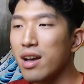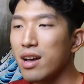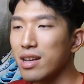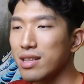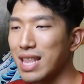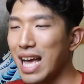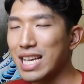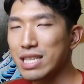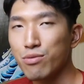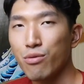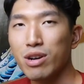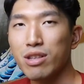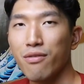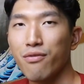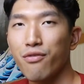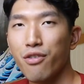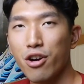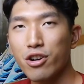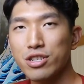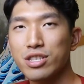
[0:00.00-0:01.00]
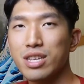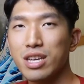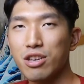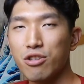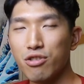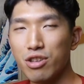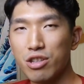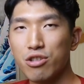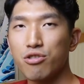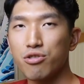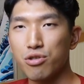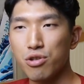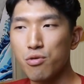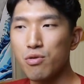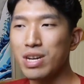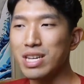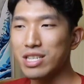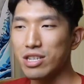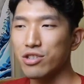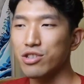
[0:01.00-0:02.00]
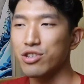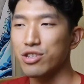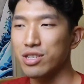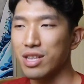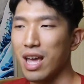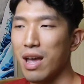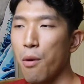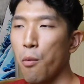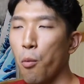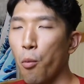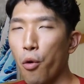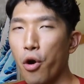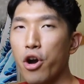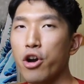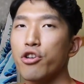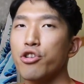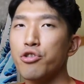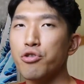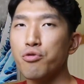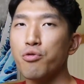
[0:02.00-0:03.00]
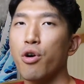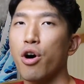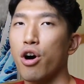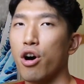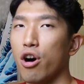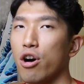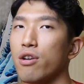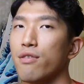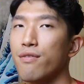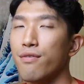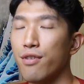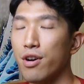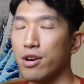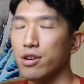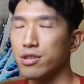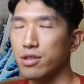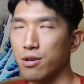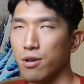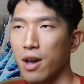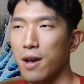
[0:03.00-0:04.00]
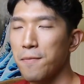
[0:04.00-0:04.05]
That's why the first thing you need to do is understand where you are first, okay?